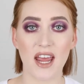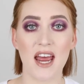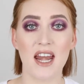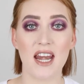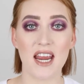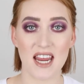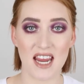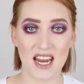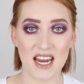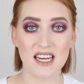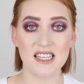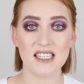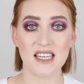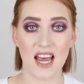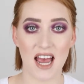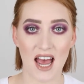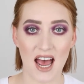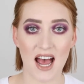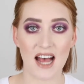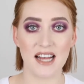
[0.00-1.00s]
and it
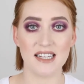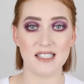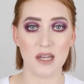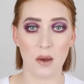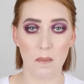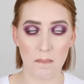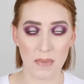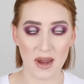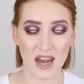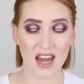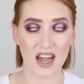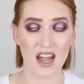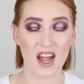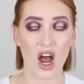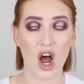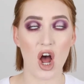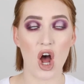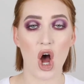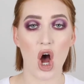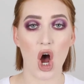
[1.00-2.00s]
has
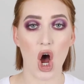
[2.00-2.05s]
been